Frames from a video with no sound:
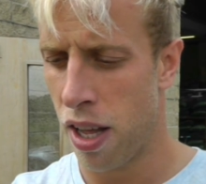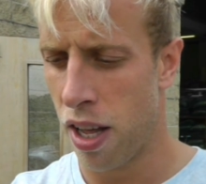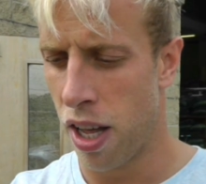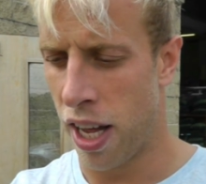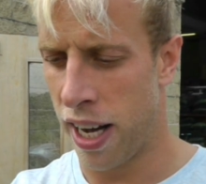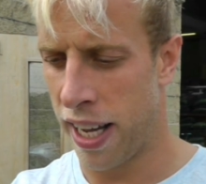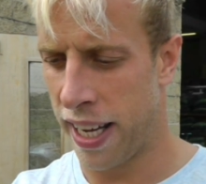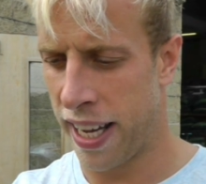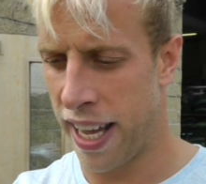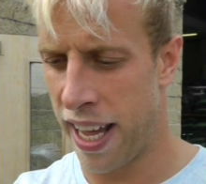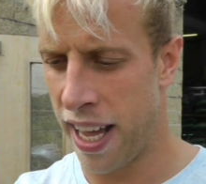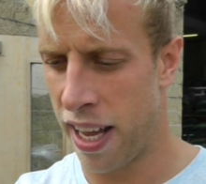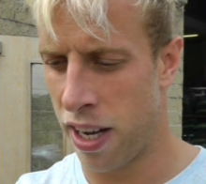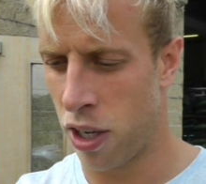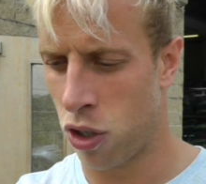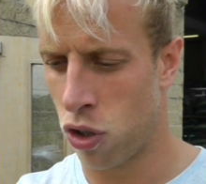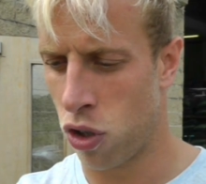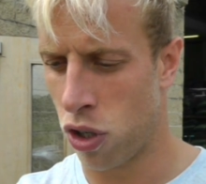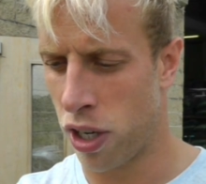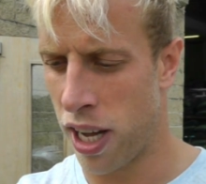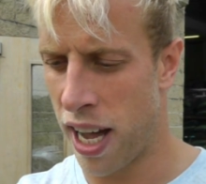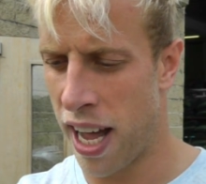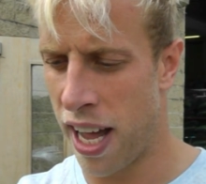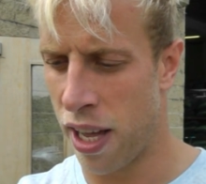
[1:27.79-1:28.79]
And again, a
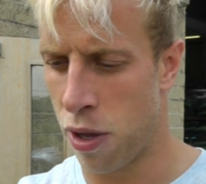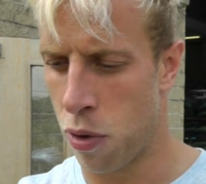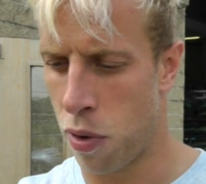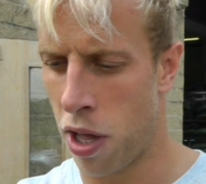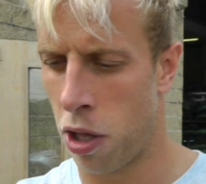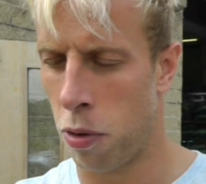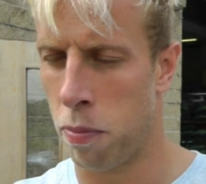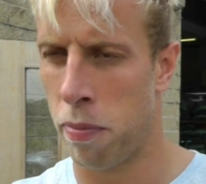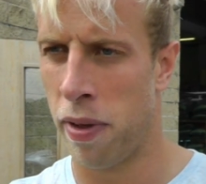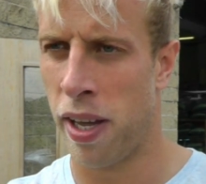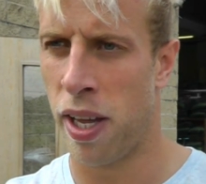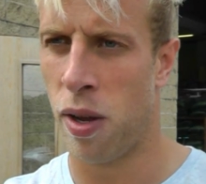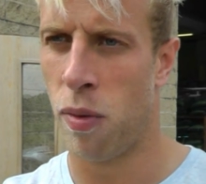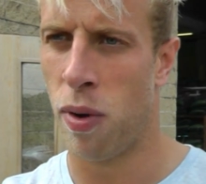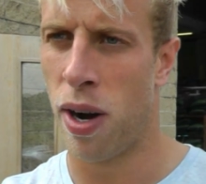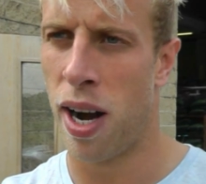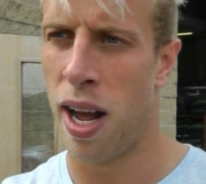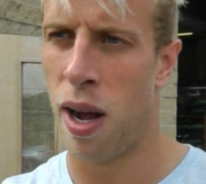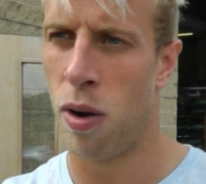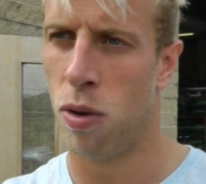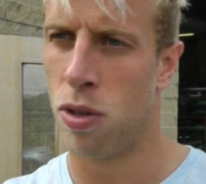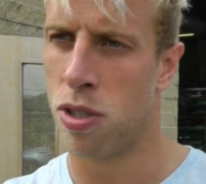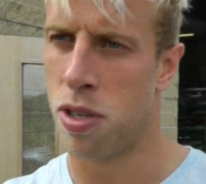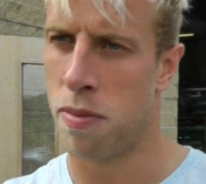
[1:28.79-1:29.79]
good guy who helped me when
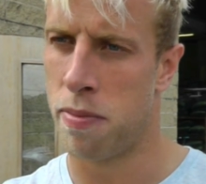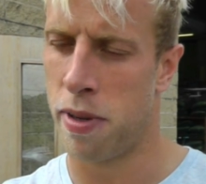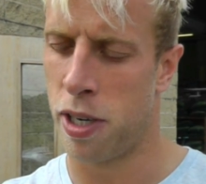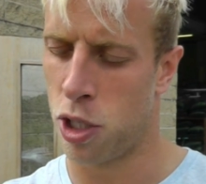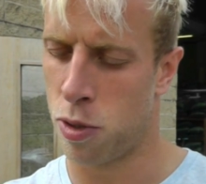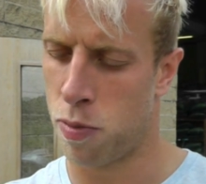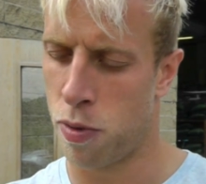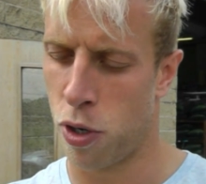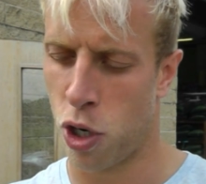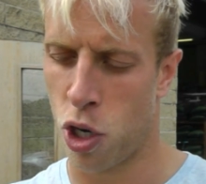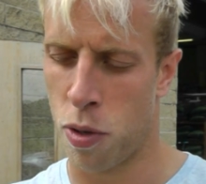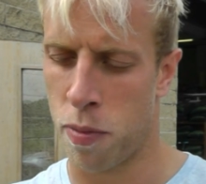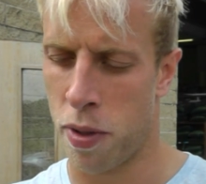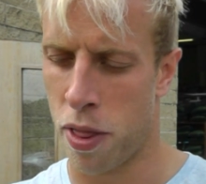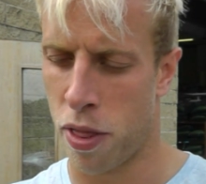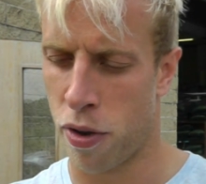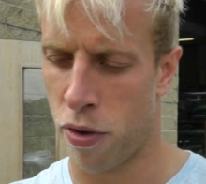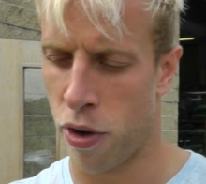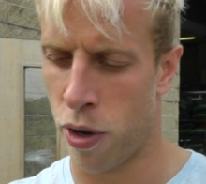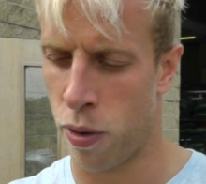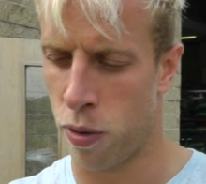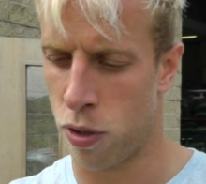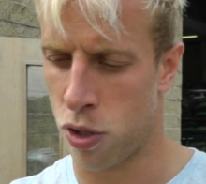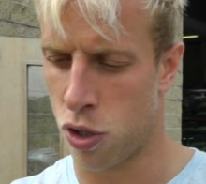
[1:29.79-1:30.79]
I was at Middlesbrough coming
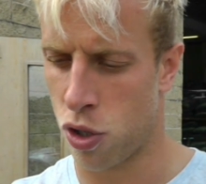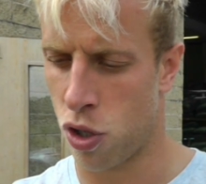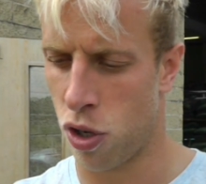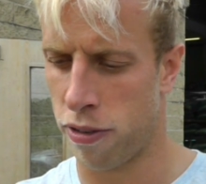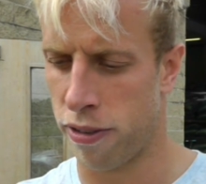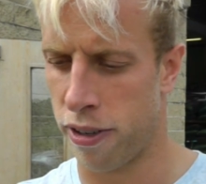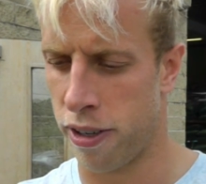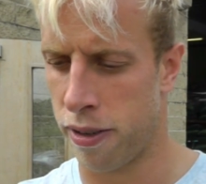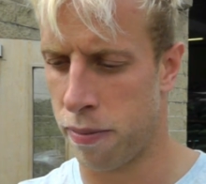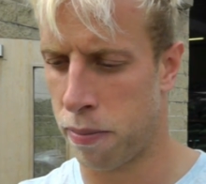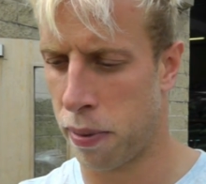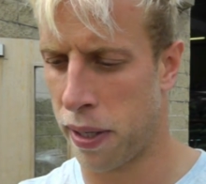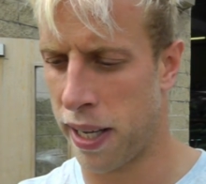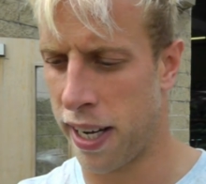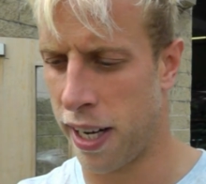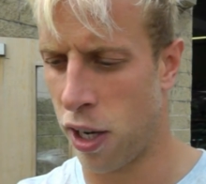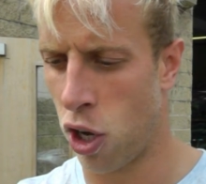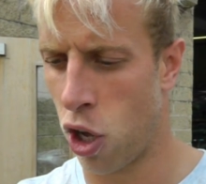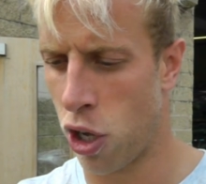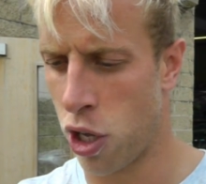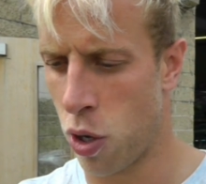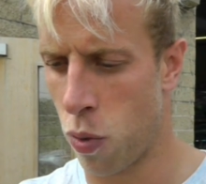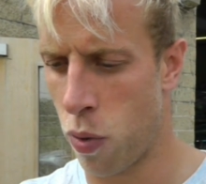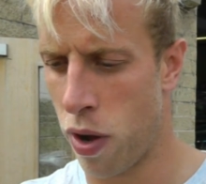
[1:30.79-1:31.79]
through and stuff, and played a
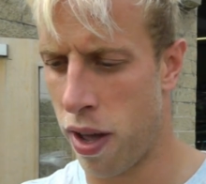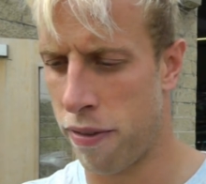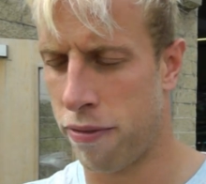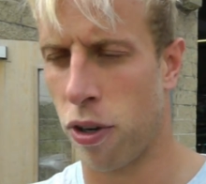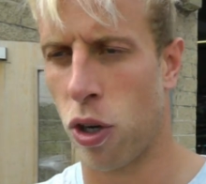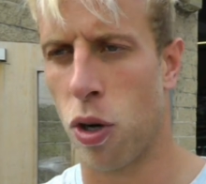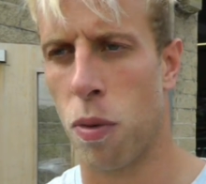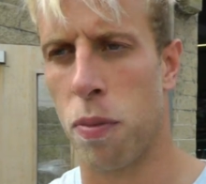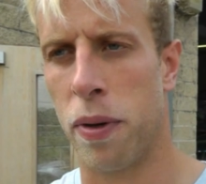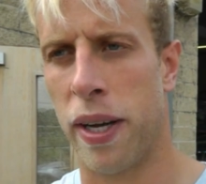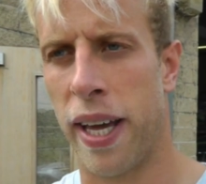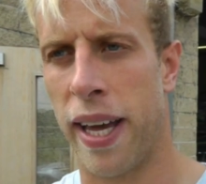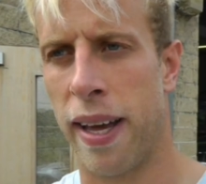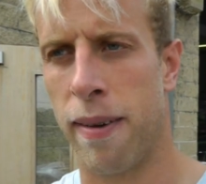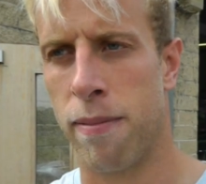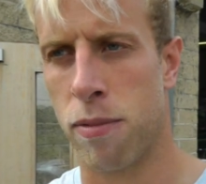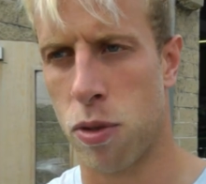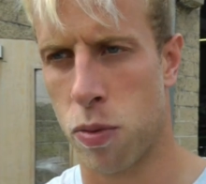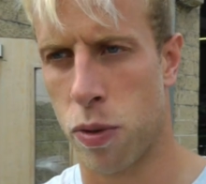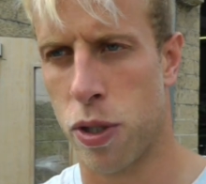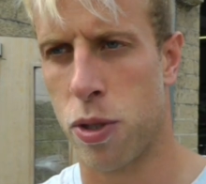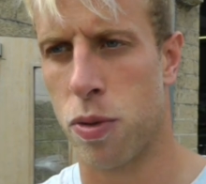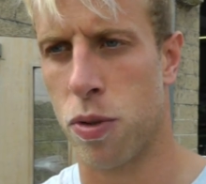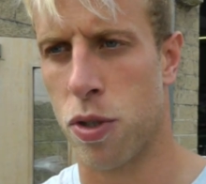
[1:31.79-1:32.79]
lot of your way for cup games,
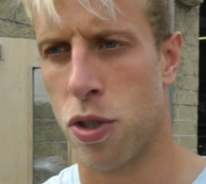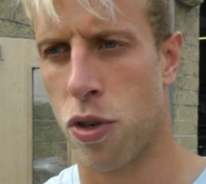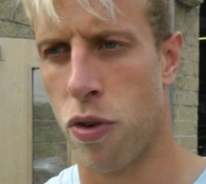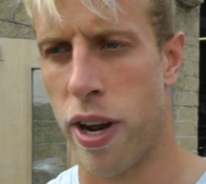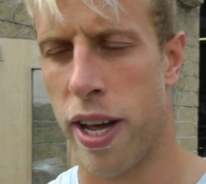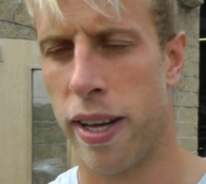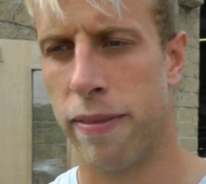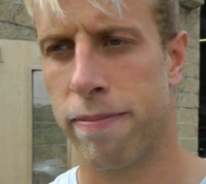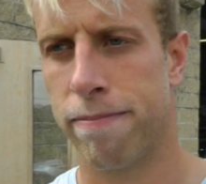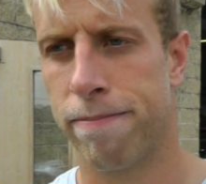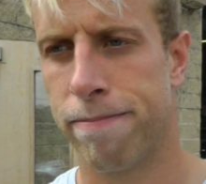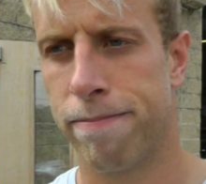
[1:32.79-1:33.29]
which was great.